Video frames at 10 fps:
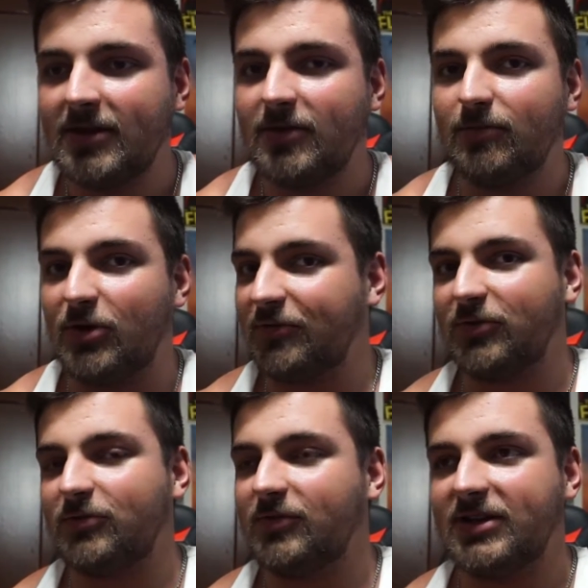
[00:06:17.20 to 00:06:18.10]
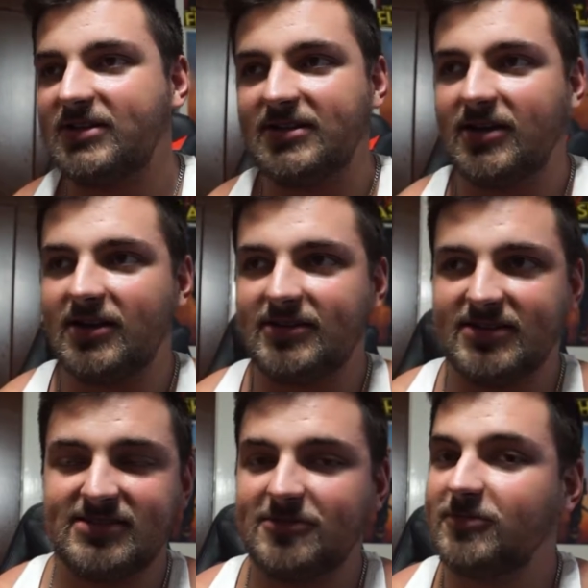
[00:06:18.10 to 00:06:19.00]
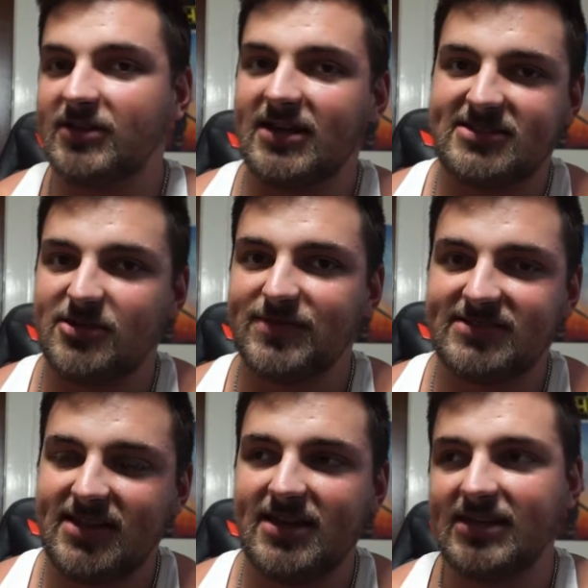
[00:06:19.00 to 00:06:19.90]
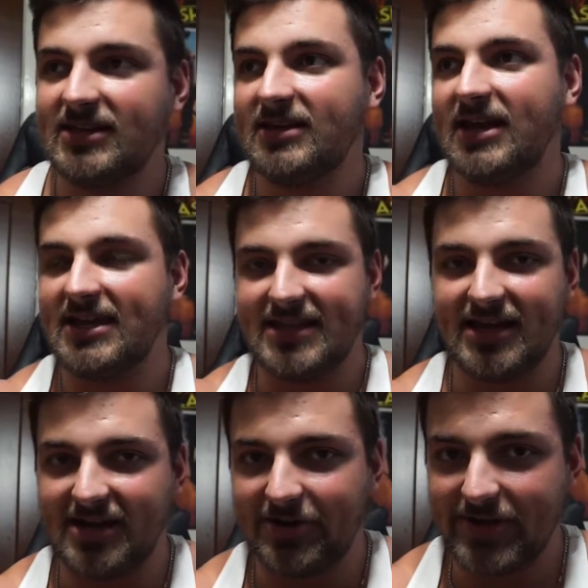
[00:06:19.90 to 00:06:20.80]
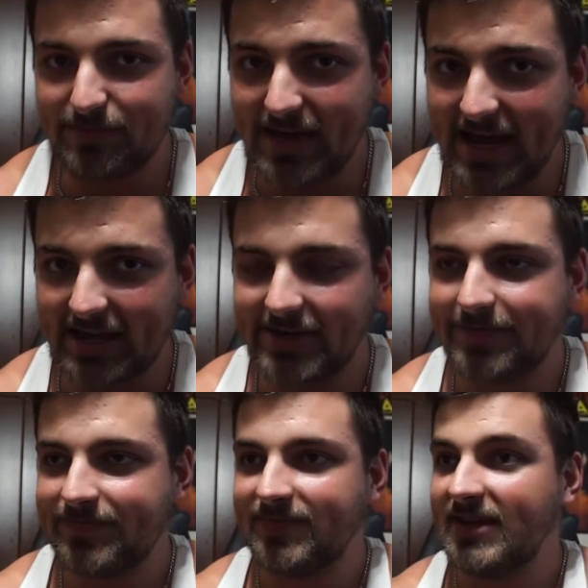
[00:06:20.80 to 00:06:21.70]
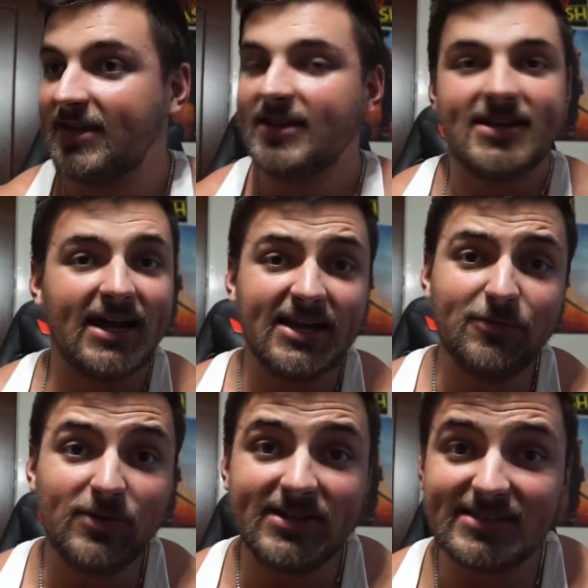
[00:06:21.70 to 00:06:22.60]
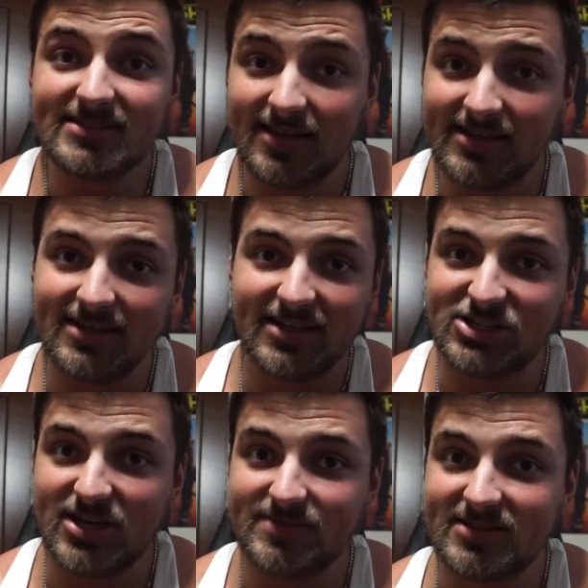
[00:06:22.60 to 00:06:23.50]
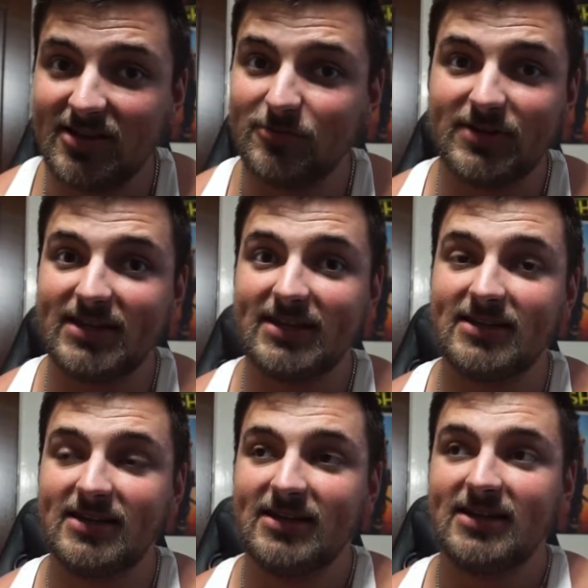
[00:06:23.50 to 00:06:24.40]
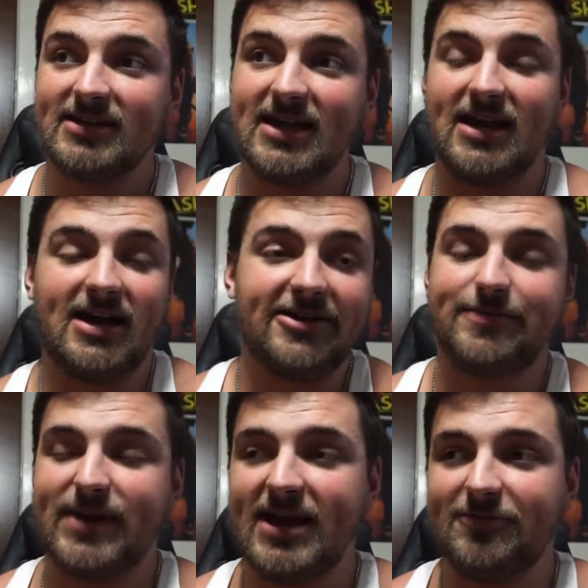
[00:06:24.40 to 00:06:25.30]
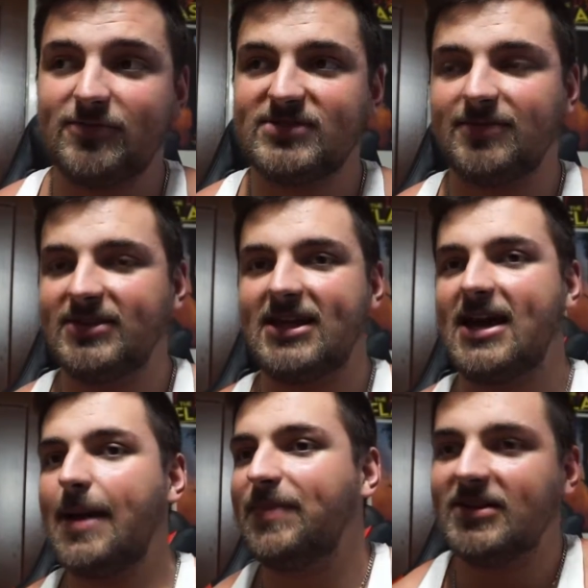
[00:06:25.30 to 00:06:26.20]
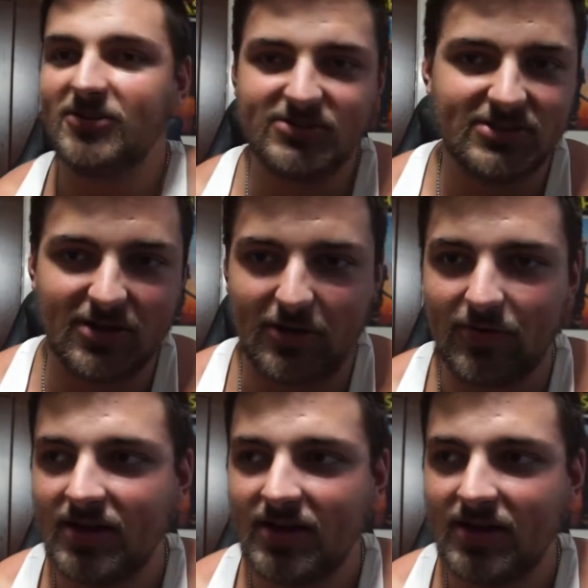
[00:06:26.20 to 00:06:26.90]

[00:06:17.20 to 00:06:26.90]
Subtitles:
Marvel and Disney realized their mistake, and they hired him back. Not everyone gets lucky like James Gunn, where they can get hired back from something that happened years ago.